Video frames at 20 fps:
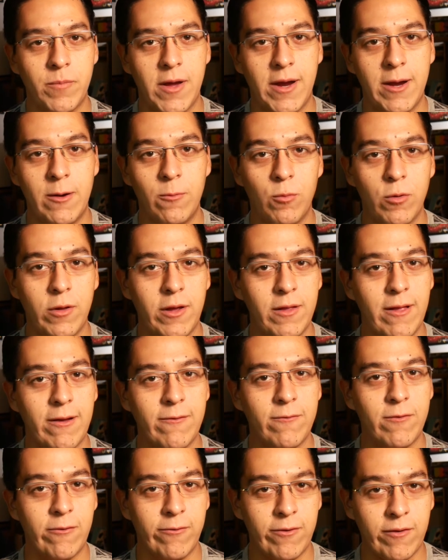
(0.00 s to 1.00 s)
I really
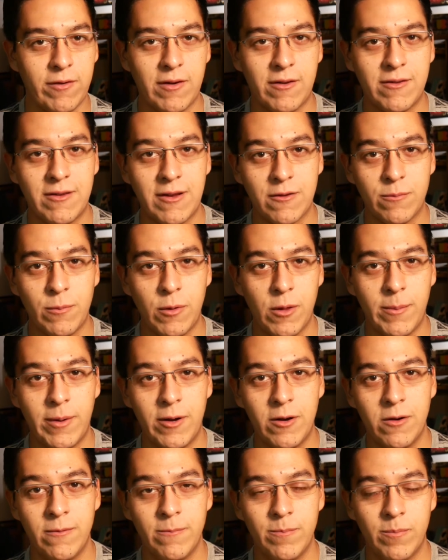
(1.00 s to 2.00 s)
love the
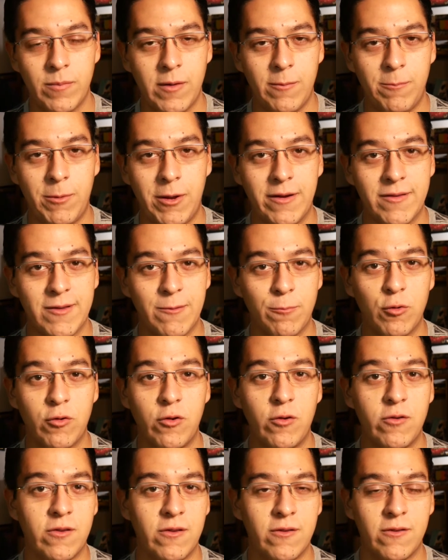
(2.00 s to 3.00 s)
56mm because it
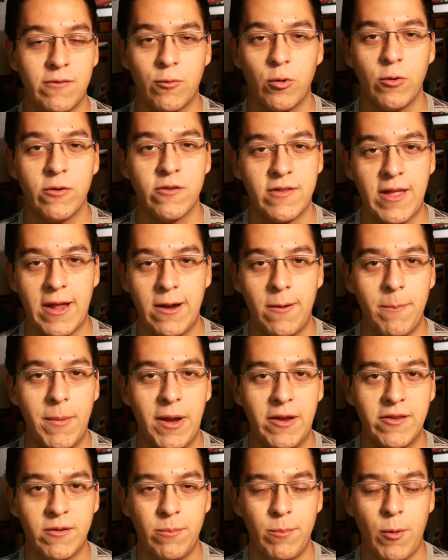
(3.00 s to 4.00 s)
produces, of course, that
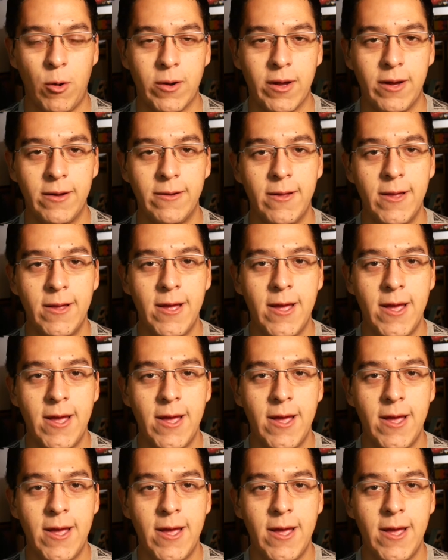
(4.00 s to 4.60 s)
amazing bokeh,